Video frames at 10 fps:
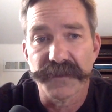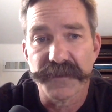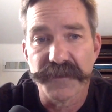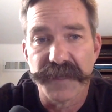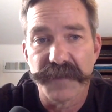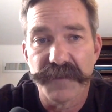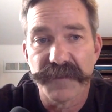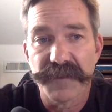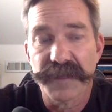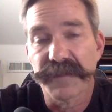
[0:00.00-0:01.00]
from
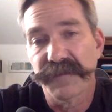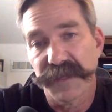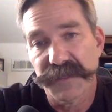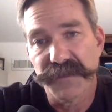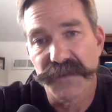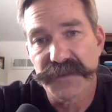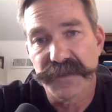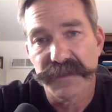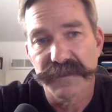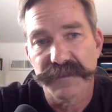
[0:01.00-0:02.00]
them, and then vice versa.